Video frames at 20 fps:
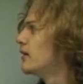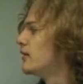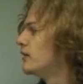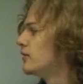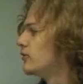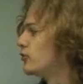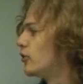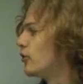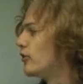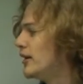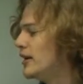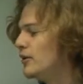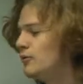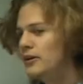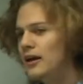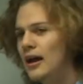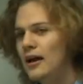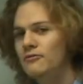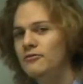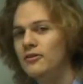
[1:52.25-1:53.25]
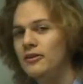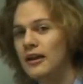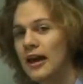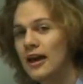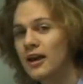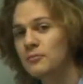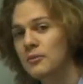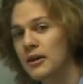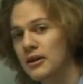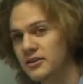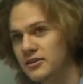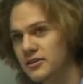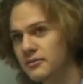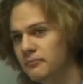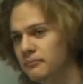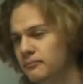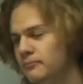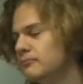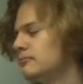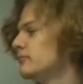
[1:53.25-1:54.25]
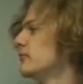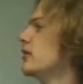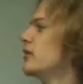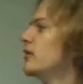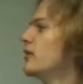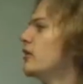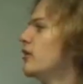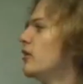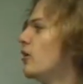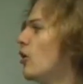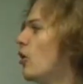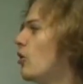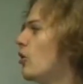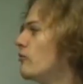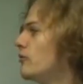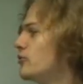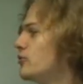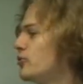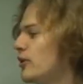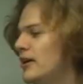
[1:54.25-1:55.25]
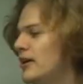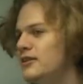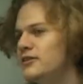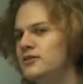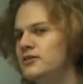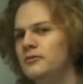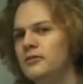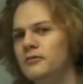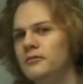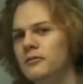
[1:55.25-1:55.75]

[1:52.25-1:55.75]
So, here we have an animation of a train's